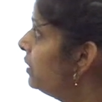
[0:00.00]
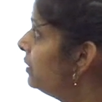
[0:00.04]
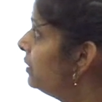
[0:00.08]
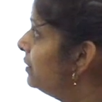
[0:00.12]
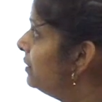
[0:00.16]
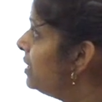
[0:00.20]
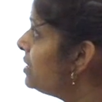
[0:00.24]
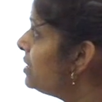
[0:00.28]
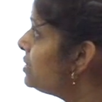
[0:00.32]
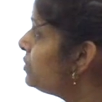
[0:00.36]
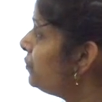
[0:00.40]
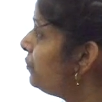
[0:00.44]

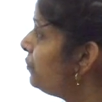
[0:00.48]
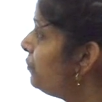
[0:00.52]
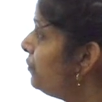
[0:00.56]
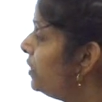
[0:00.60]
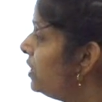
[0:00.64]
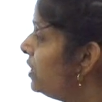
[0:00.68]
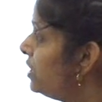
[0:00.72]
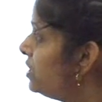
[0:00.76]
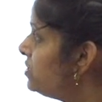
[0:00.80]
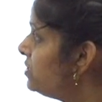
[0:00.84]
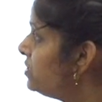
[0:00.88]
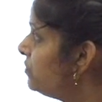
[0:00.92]
this
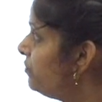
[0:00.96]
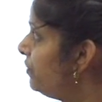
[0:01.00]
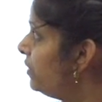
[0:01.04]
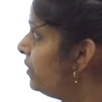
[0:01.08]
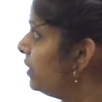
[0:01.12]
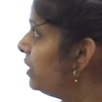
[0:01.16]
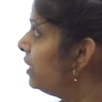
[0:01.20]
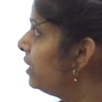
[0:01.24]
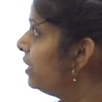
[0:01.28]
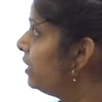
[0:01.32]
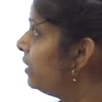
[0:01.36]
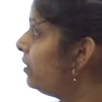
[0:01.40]

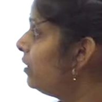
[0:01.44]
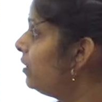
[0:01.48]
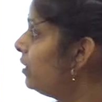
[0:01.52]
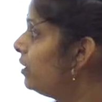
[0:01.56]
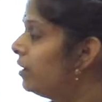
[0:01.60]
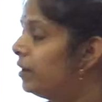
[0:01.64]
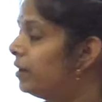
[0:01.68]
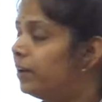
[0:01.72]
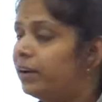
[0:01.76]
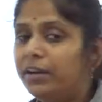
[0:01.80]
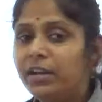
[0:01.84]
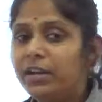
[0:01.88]
figure
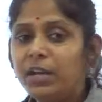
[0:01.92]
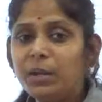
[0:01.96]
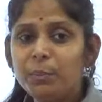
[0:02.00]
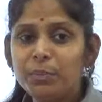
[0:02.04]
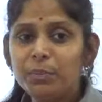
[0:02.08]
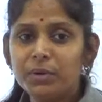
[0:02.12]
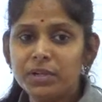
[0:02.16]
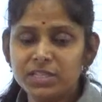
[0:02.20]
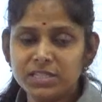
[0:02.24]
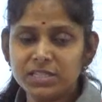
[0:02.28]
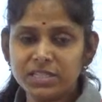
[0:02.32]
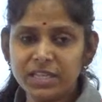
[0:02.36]

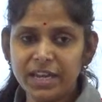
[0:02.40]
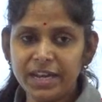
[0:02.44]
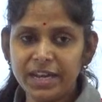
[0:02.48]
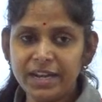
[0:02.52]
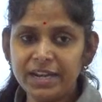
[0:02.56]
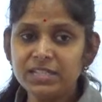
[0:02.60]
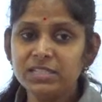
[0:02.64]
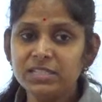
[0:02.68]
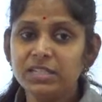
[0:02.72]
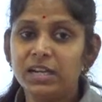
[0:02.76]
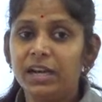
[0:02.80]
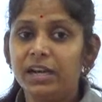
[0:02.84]

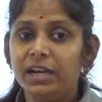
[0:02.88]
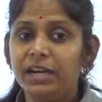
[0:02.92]
represents